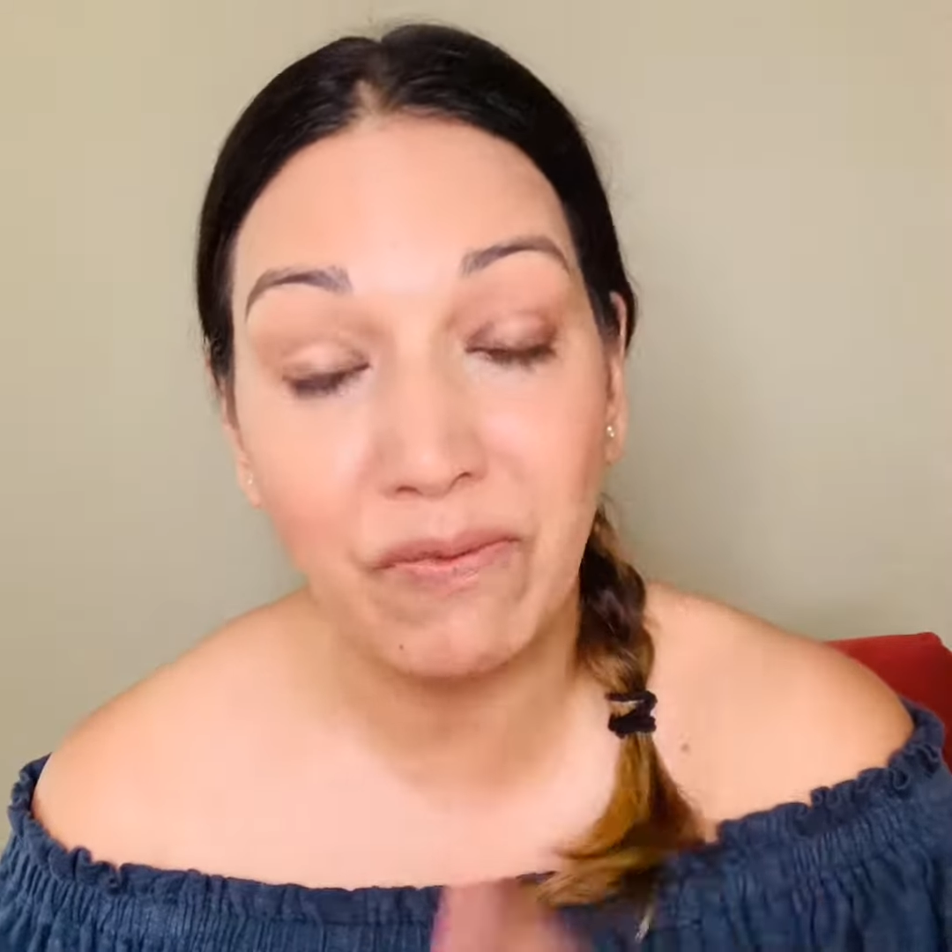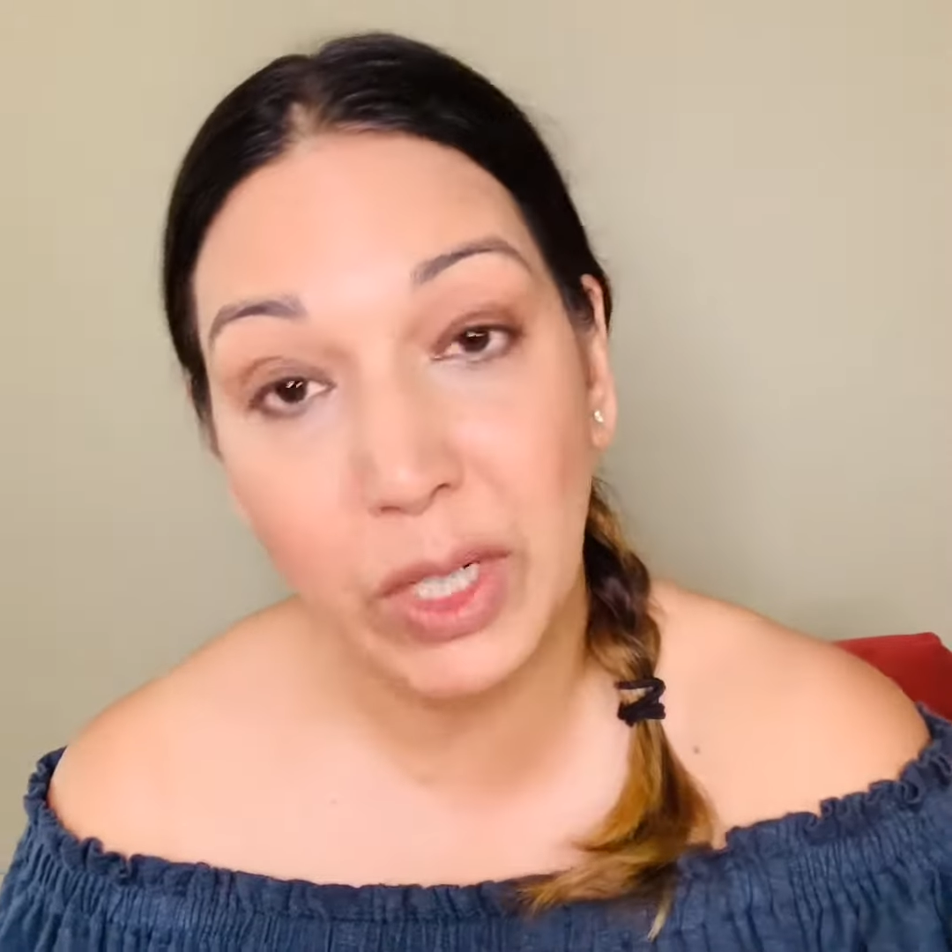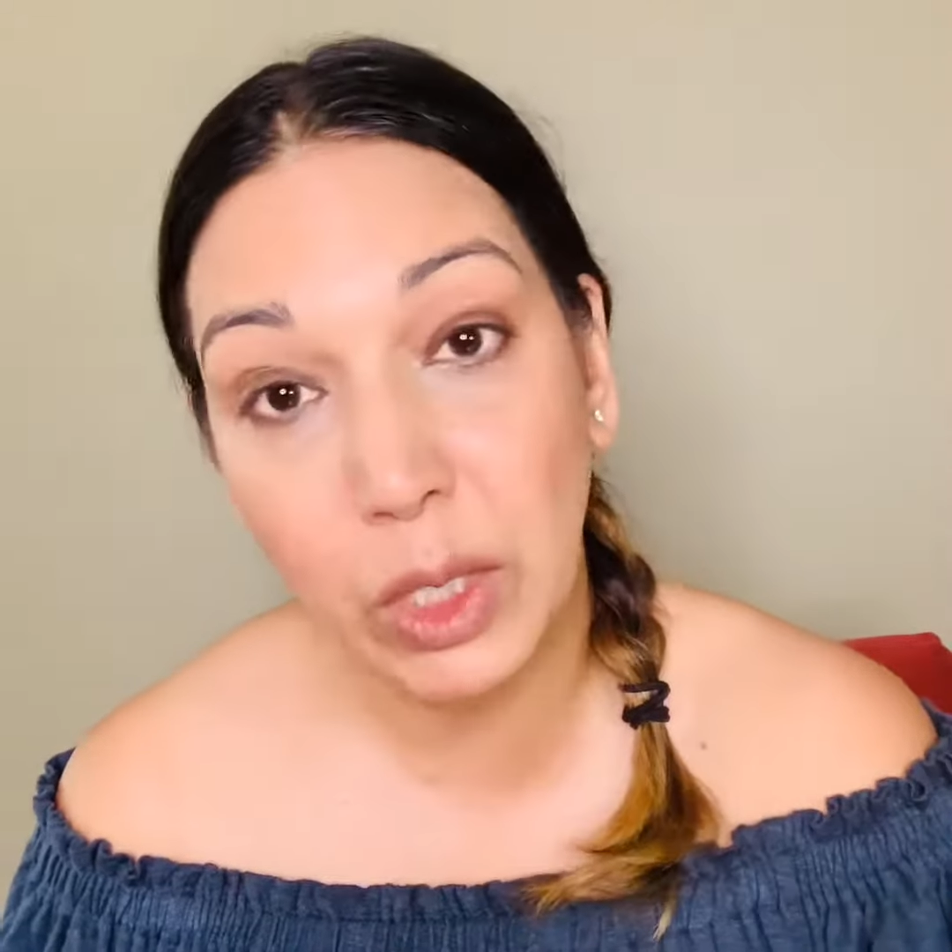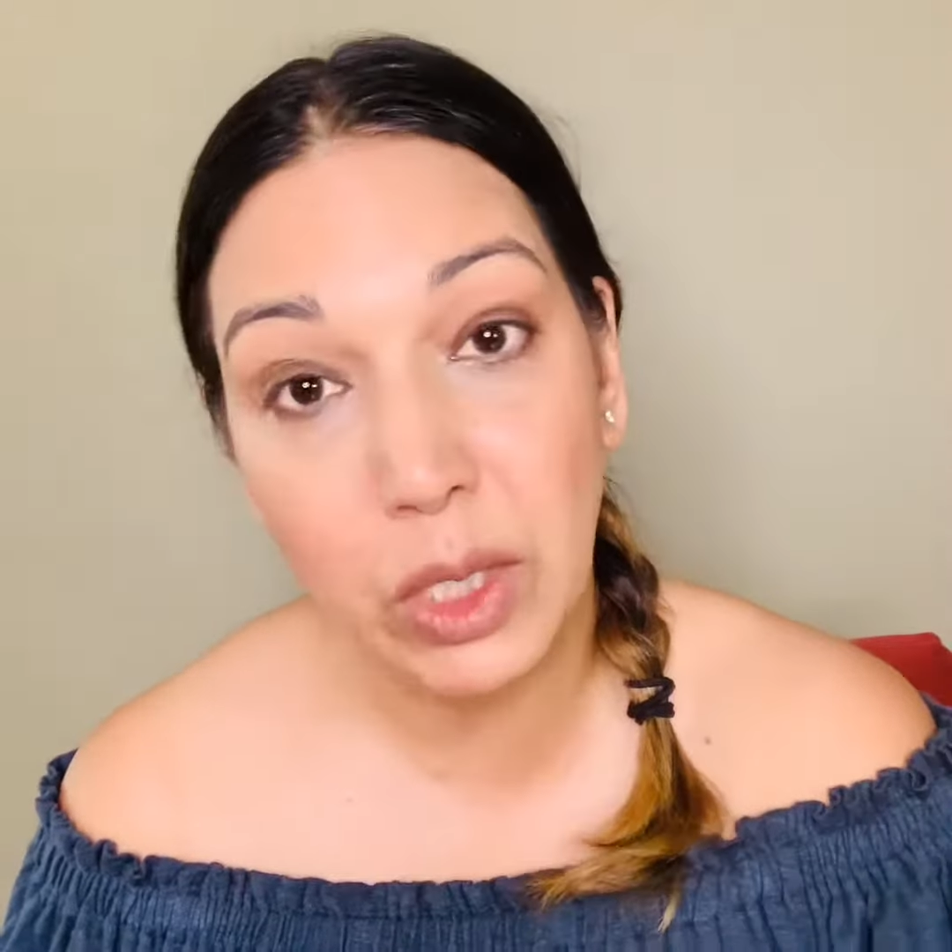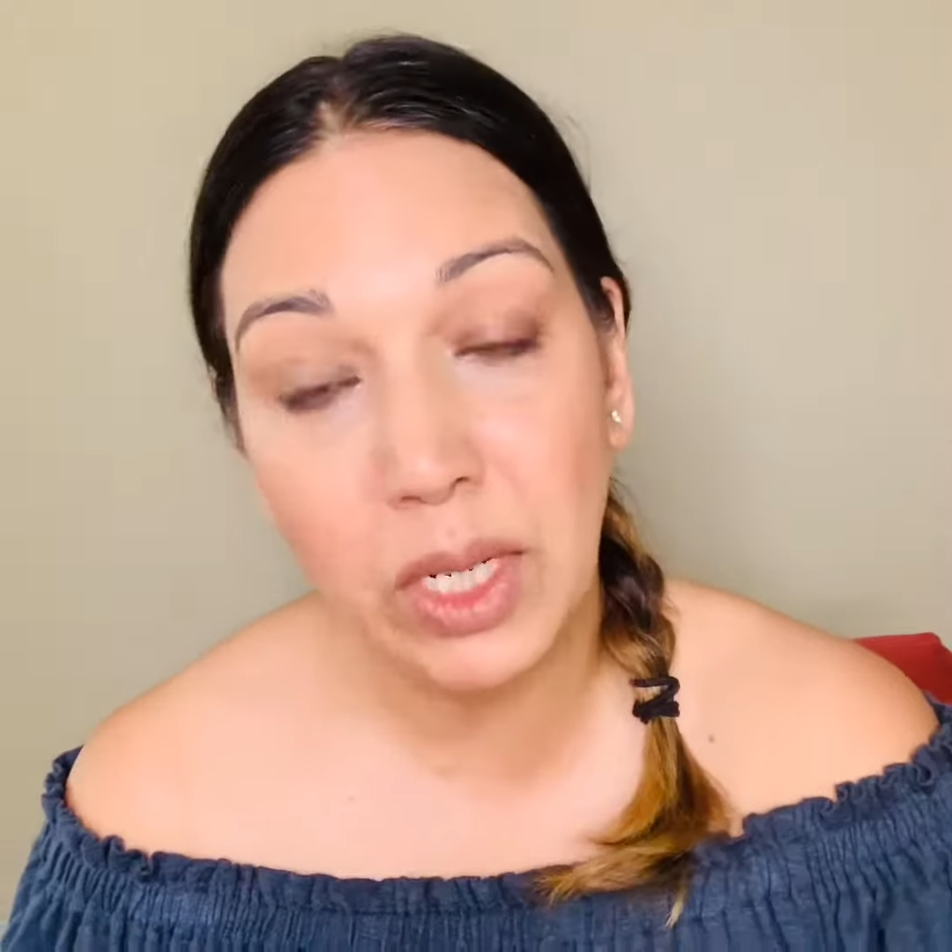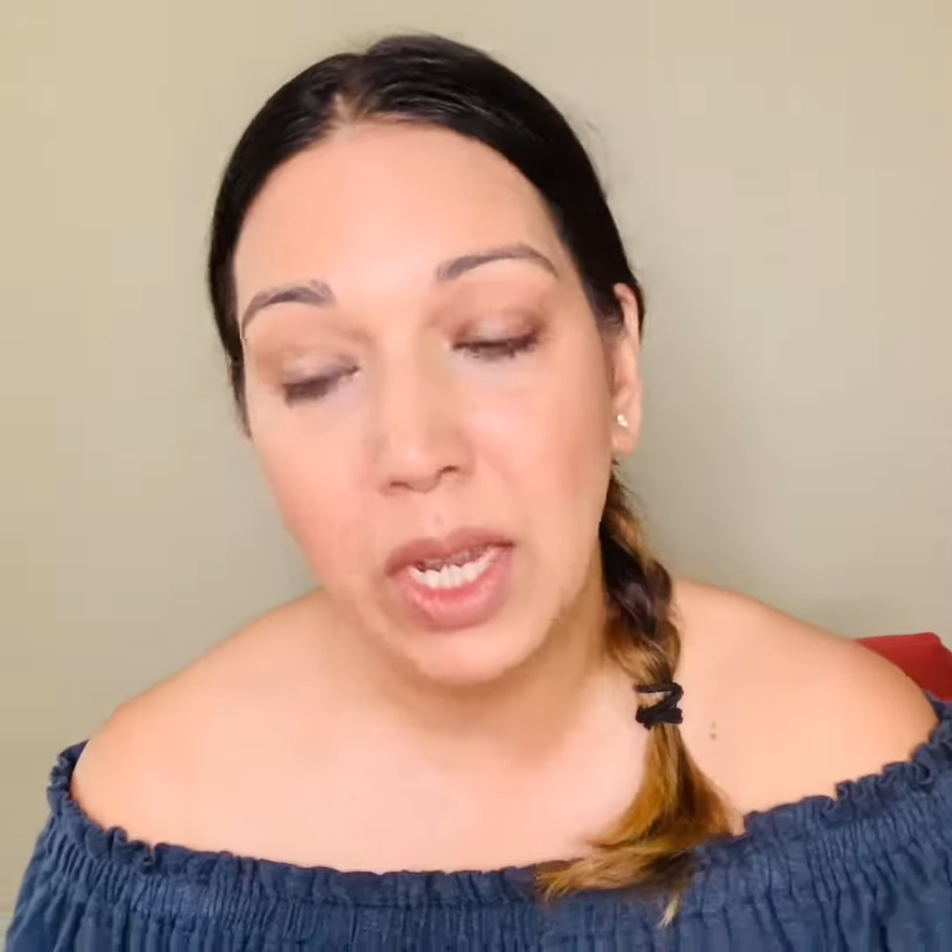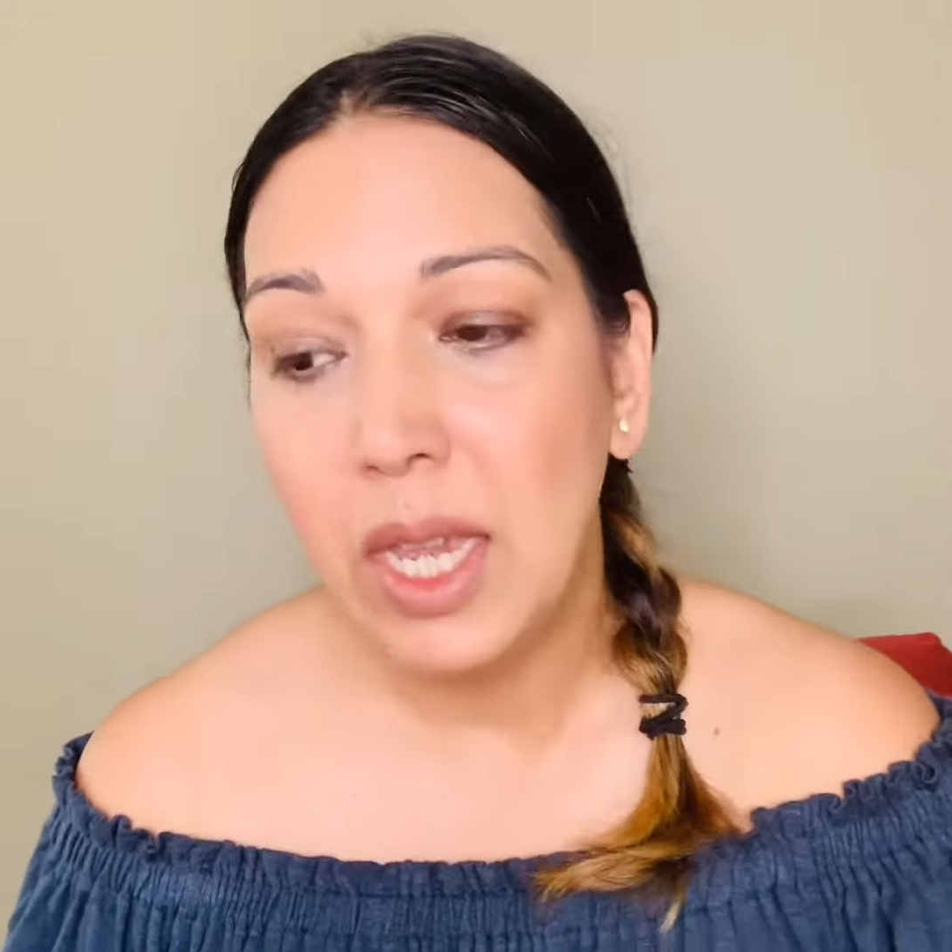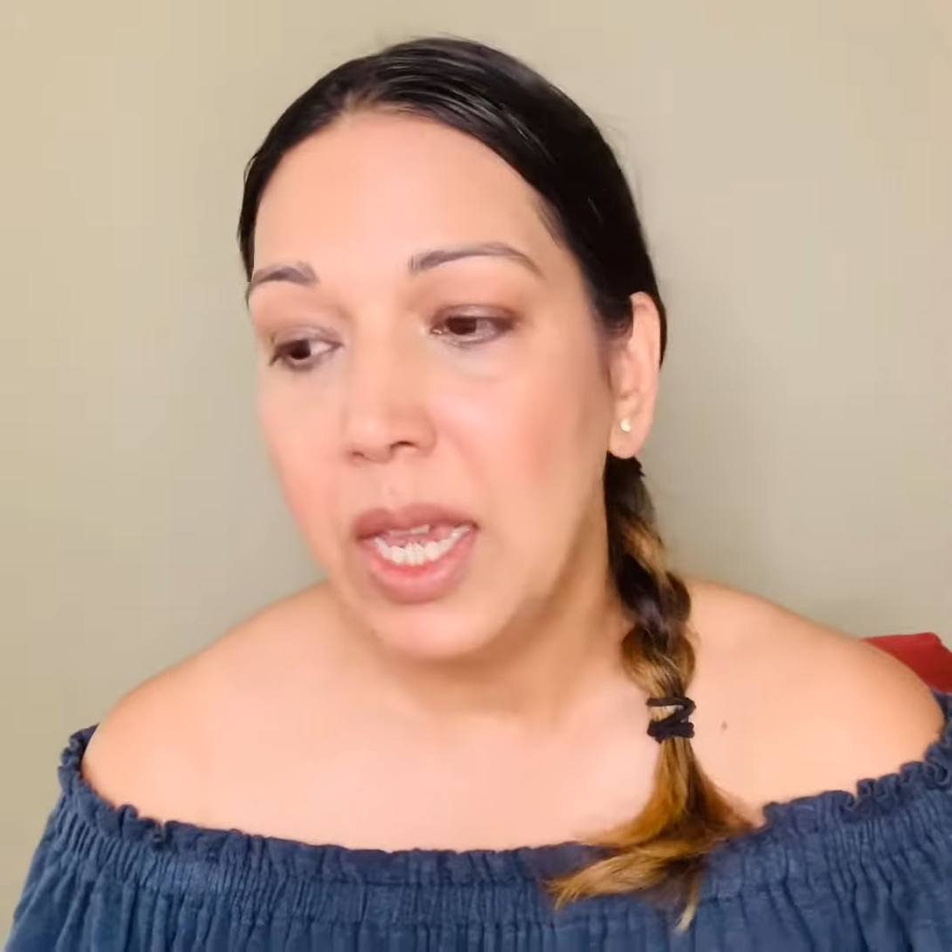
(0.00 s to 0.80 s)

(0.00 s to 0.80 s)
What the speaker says: first.